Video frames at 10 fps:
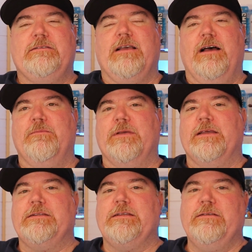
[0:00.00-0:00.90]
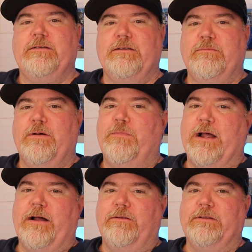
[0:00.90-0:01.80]
comment
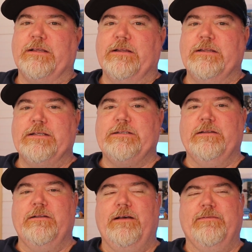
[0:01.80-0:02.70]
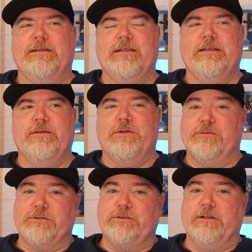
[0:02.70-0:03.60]
about the condition of it when
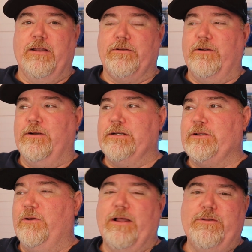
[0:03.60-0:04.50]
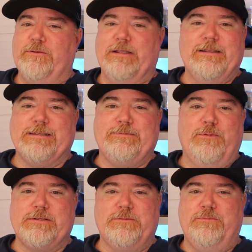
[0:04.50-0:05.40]
it was a $2 card. So I knew that this
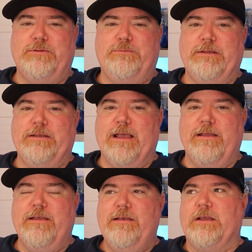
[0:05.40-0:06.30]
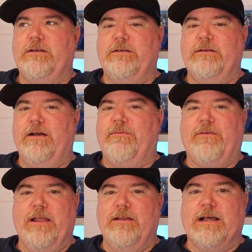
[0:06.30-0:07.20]
would be a
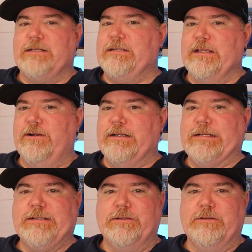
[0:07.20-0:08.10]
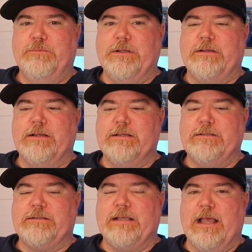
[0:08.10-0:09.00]
fight not to enter into,
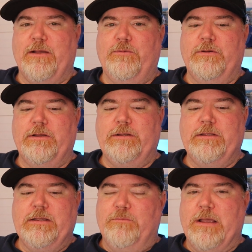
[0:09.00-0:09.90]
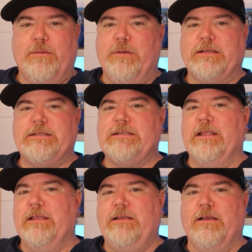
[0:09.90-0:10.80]
because this guy would make a big
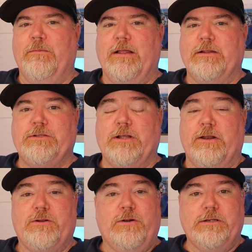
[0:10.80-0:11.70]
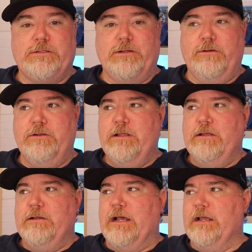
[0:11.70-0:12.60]
stink about a $2 card. So
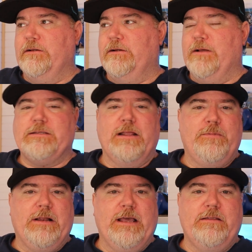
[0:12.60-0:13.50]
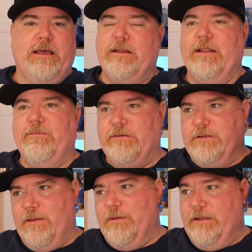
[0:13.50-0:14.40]
I said I'd be glad. I didn't even
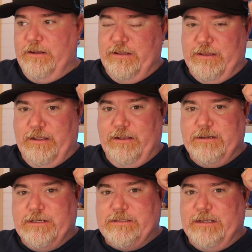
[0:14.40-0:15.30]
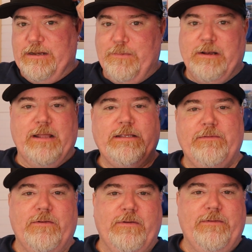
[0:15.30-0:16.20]
comment anything. I just said I'd be glad to
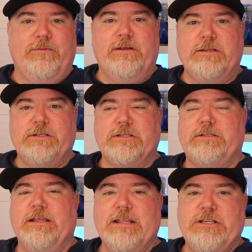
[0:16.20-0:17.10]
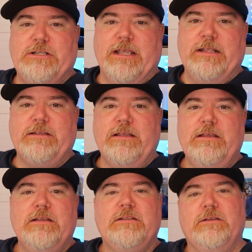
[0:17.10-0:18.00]
give you a refund just to initiate
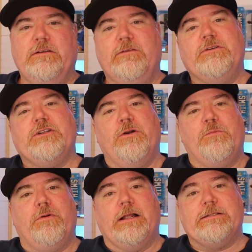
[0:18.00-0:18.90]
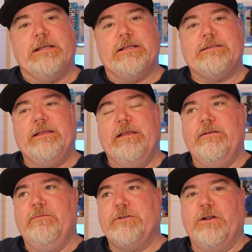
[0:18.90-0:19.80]
the return process
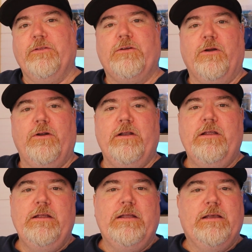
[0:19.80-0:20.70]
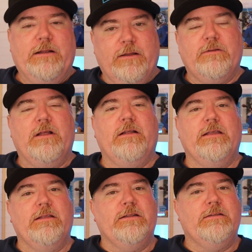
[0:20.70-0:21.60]
and return the card, and
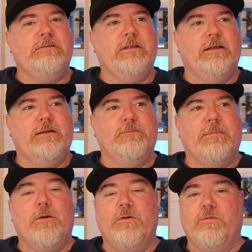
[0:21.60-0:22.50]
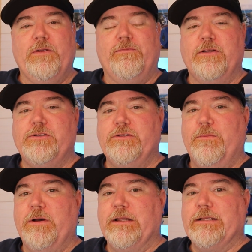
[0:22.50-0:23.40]
I will refund you
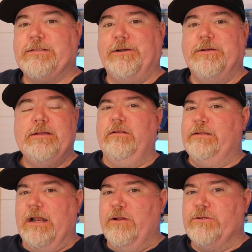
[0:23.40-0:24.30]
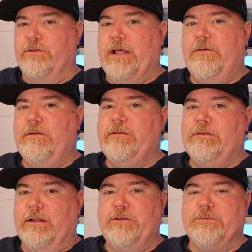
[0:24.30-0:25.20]
the money. So did I lose on that one?
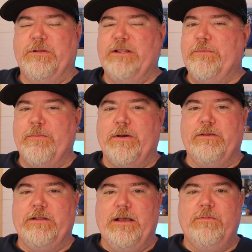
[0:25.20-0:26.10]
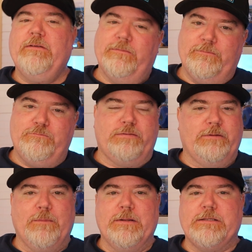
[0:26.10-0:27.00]
Did I lose a little bit of money on that one?
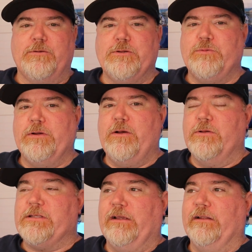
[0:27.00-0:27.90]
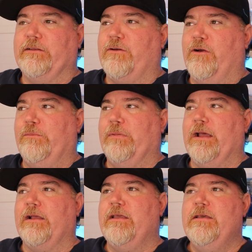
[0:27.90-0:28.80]
Probably so as well. Once I get the card
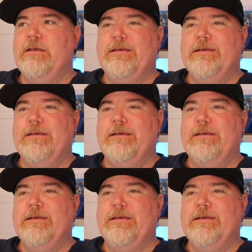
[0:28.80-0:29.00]
back,